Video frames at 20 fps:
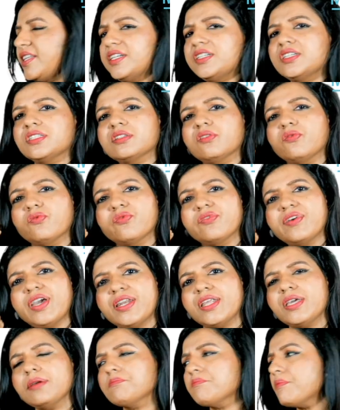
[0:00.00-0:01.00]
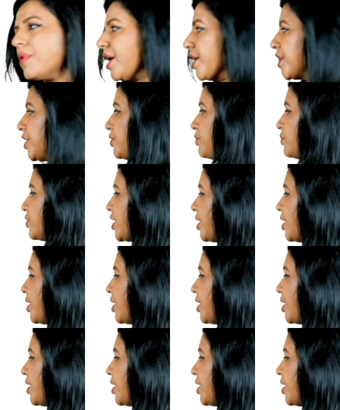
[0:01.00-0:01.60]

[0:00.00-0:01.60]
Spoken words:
That is a very minute